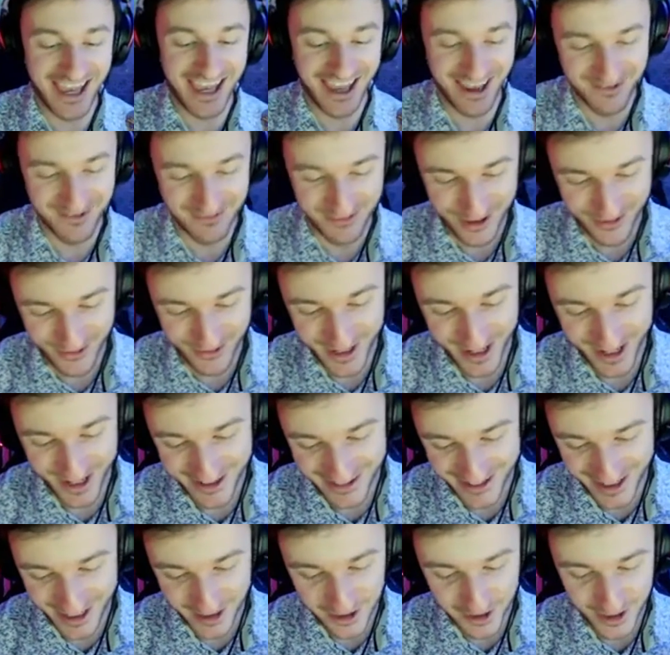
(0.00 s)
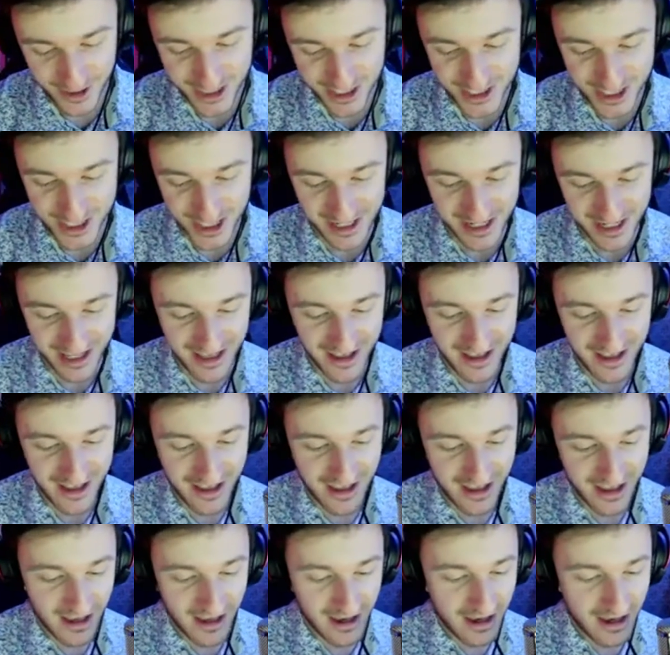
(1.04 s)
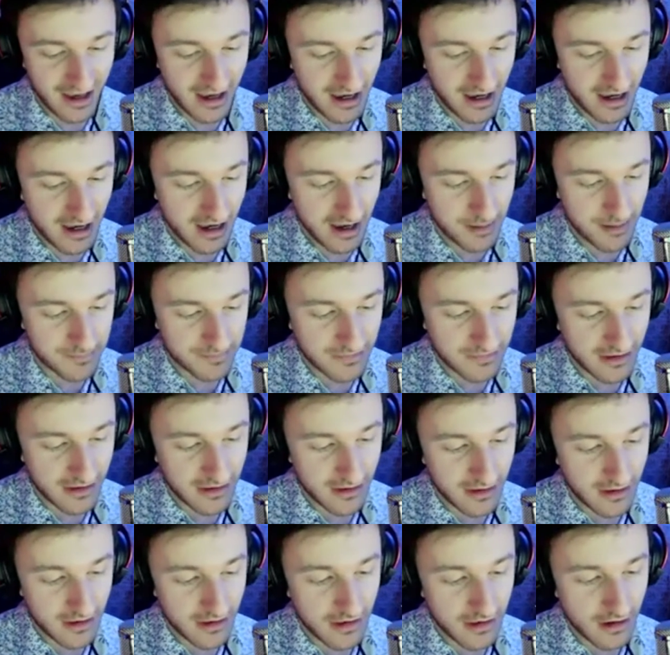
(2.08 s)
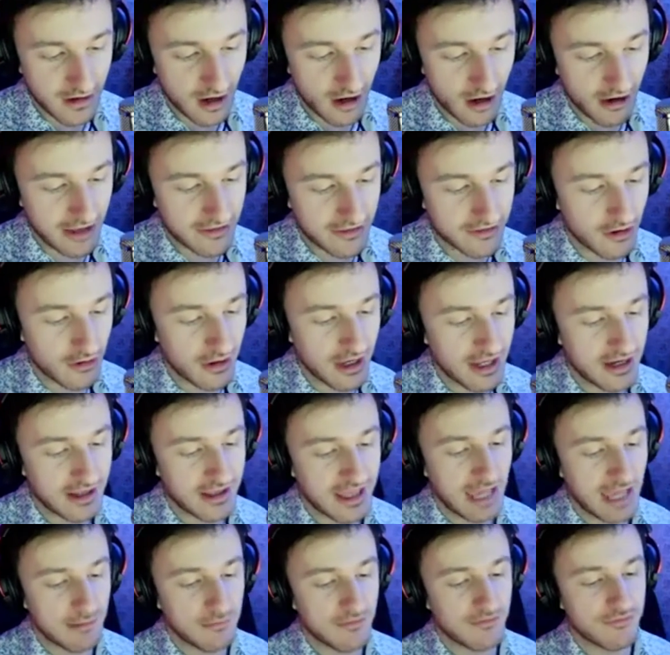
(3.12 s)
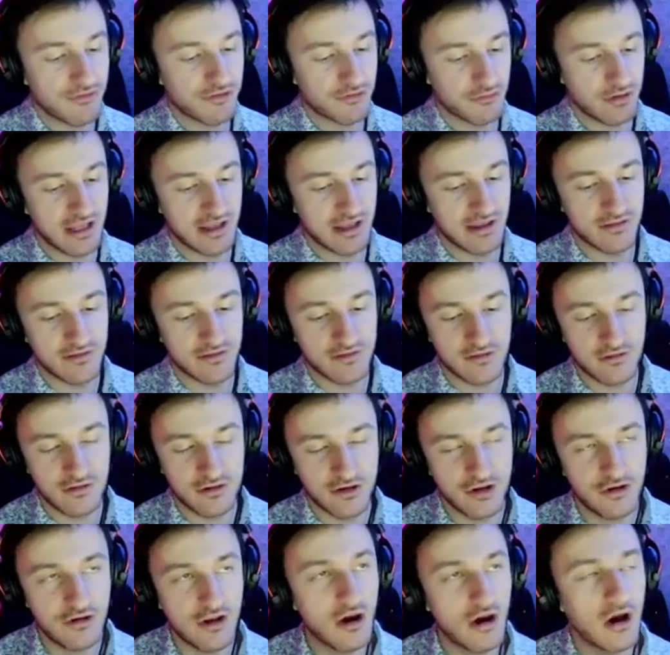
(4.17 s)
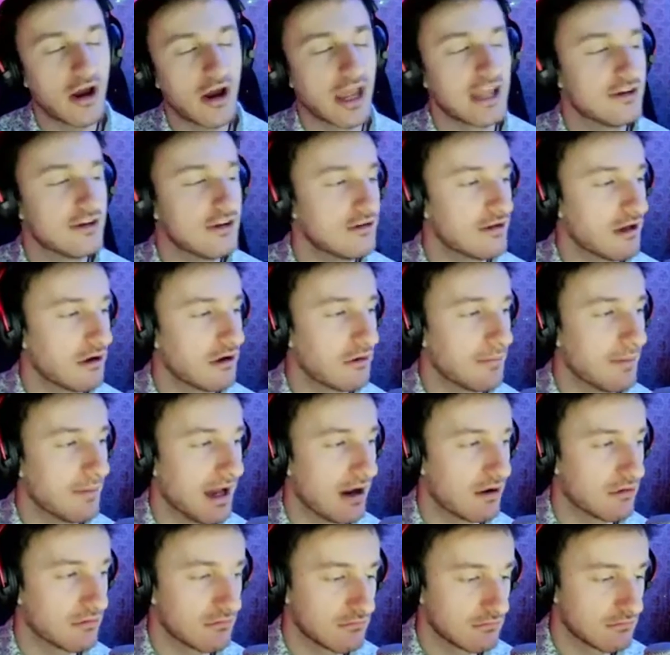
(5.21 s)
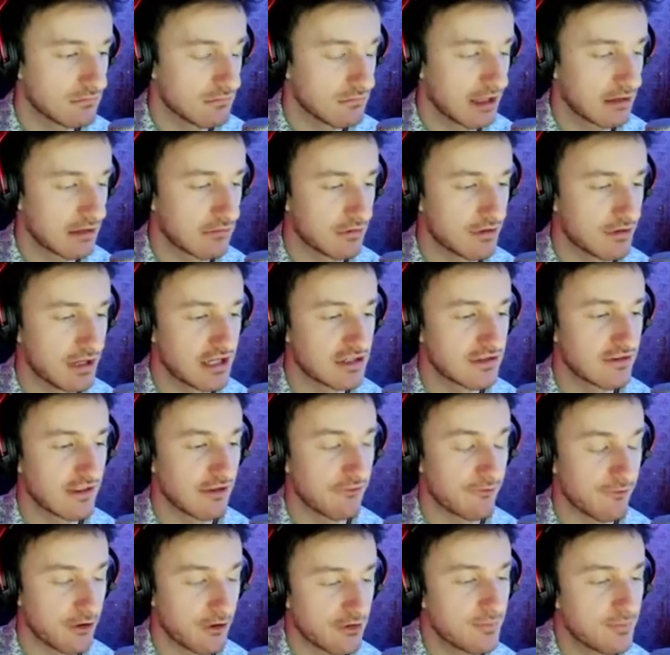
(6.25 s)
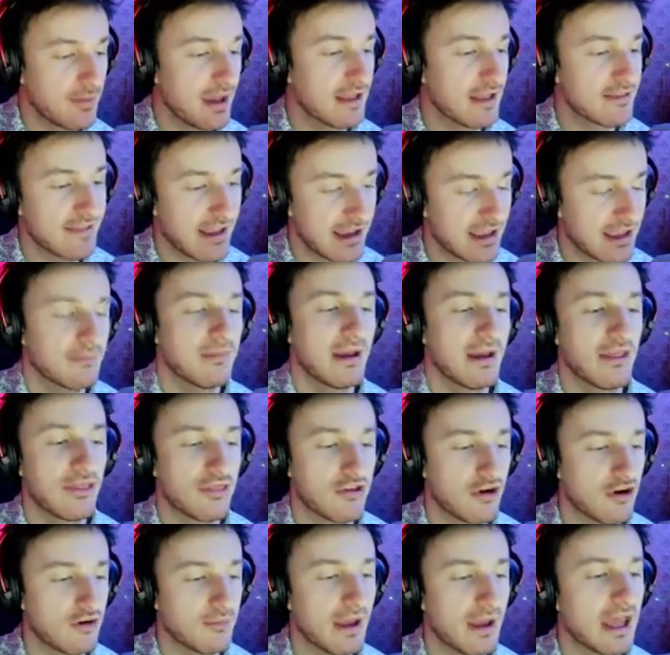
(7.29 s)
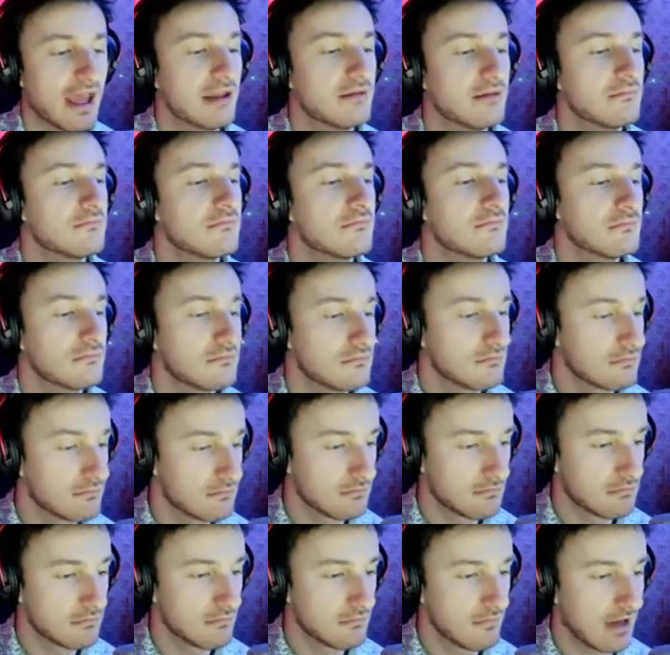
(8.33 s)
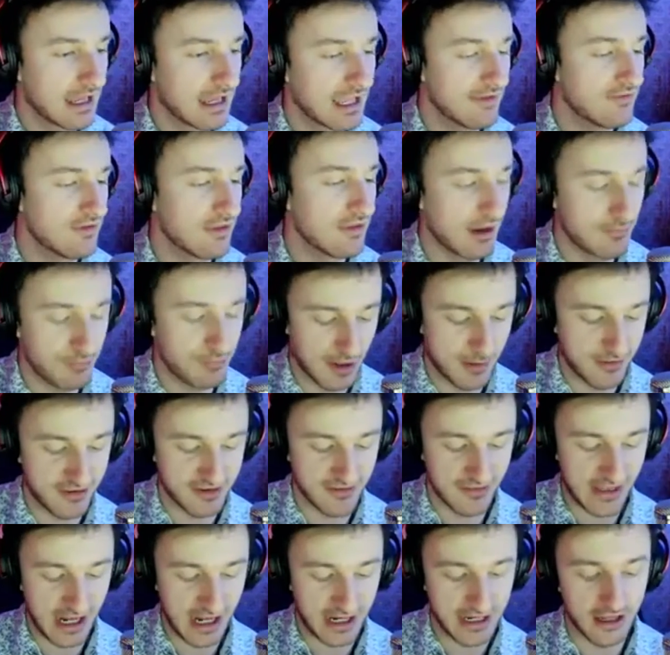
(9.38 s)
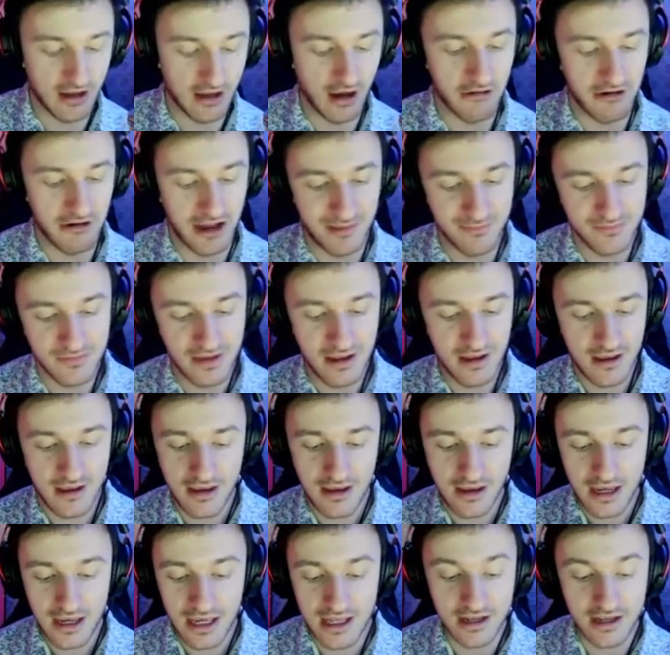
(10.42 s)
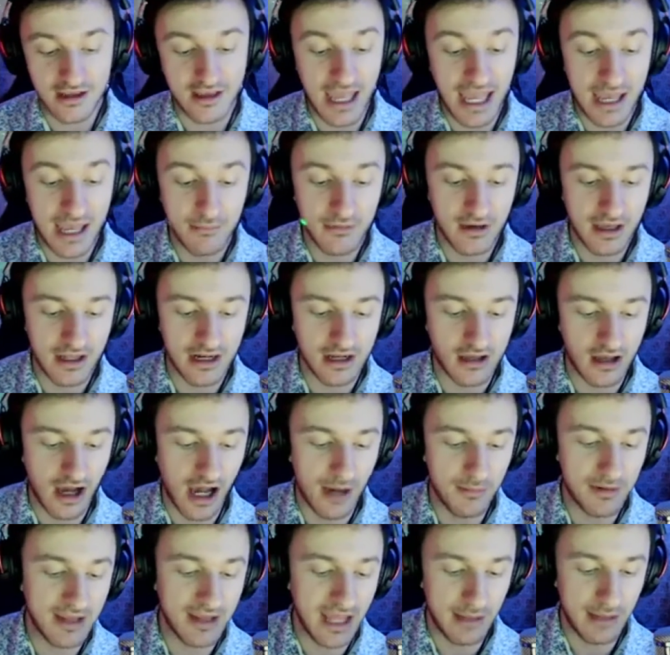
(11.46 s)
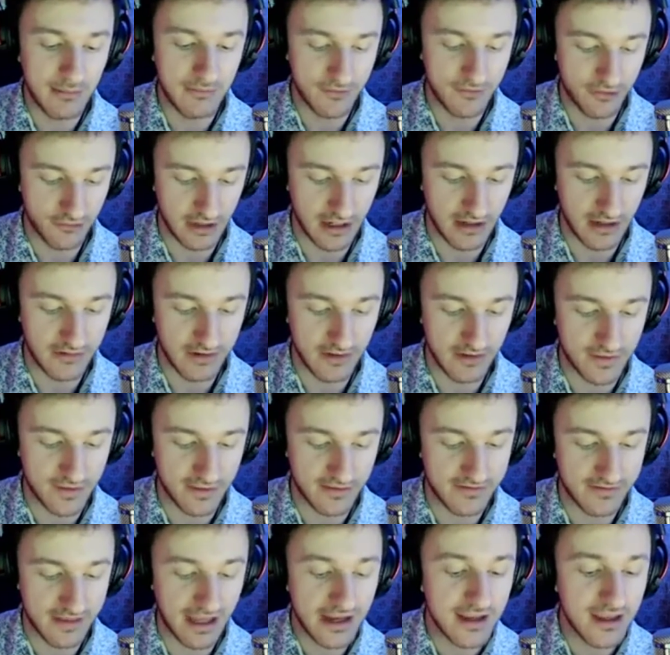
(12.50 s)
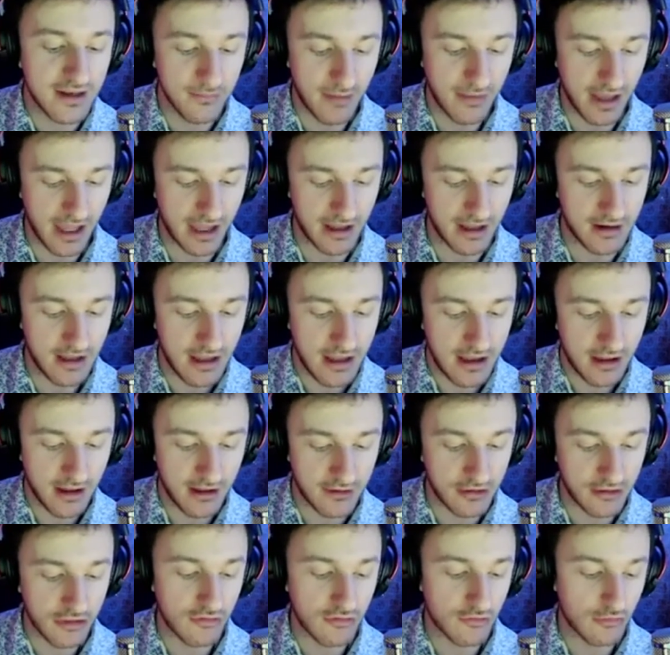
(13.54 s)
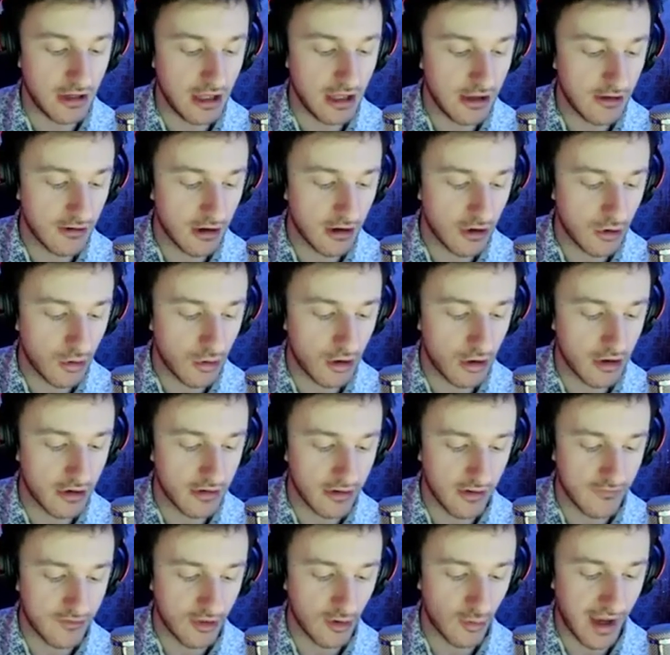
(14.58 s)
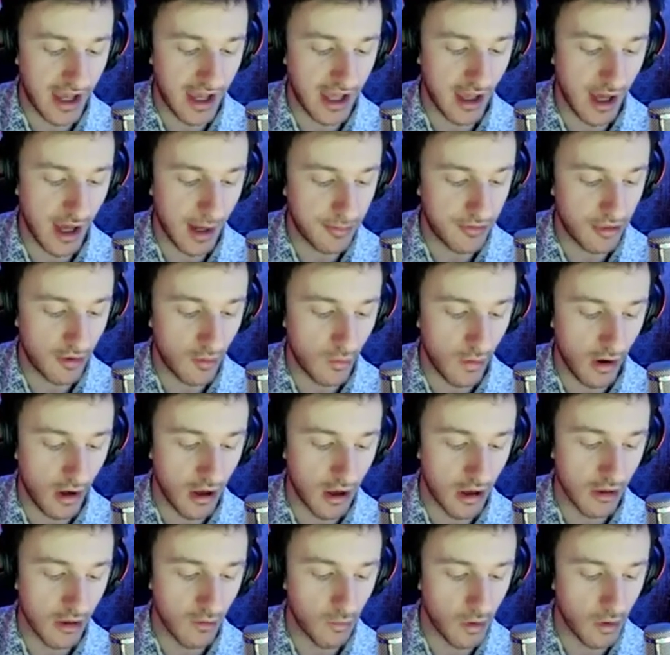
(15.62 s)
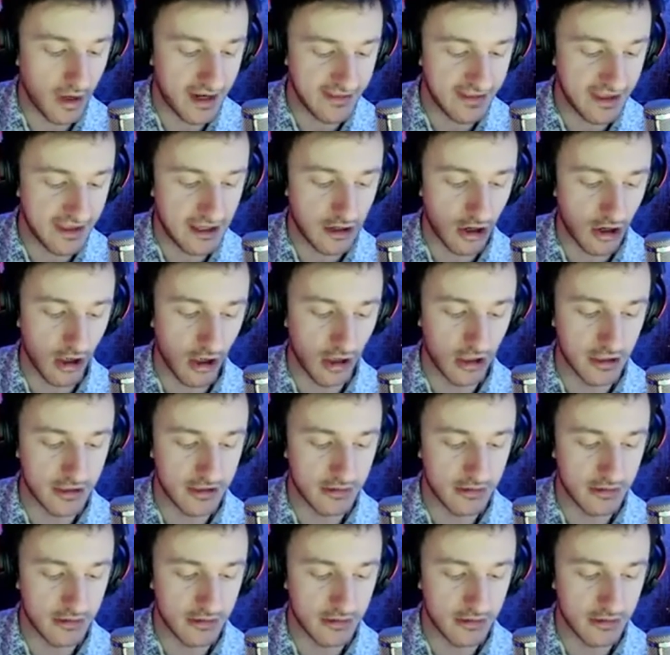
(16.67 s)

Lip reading: I'm moving on to the next question. All right. So in a game of threes, do you know about like rotations like first man, second man, third man? I gave you a premise of that idea. All right. In a common game of threes, if the second man is 3/4 of the way up the wall, what is he called?